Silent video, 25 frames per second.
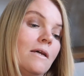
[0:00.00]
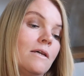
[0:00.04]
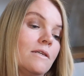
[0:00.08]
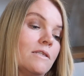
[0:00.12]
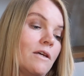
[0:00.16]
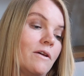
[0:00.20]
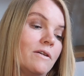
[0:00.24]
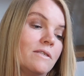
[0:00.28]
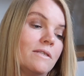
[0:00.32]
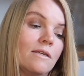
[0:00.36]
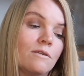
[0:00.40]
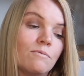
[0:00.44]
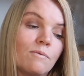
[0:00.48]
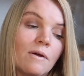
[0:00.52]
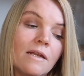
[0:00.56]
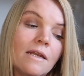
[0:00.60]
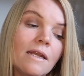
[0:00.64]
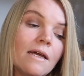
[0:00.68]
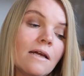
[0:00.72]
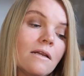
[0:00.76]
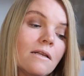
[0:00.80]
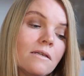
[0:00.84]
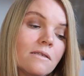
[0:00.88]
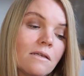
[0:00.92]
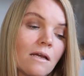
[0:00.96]
So it says, when
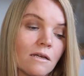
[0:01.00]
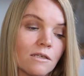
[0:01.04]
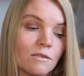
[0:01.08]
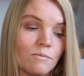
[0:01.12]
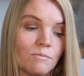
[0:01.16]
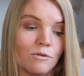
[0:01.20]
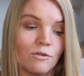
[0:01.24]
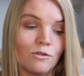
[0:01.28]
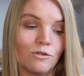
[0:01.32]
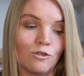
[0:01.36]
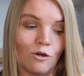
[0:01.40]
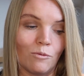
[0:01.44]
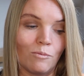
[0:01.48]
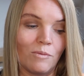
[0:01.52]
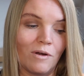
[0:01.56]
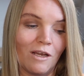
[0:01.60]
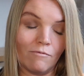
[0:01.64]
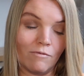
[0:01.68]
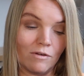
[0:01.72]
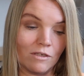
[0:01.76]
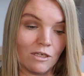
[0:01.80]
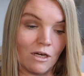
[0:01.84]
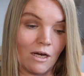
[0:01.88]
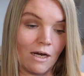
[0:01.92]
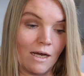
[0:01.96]
Nicola's husband Dominic
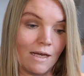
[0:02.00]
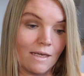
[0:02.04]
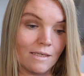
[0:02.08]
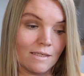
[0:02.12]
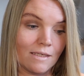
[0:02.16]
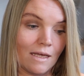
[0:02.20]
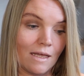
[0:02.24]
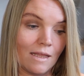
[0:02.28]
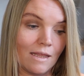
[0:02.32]
retires,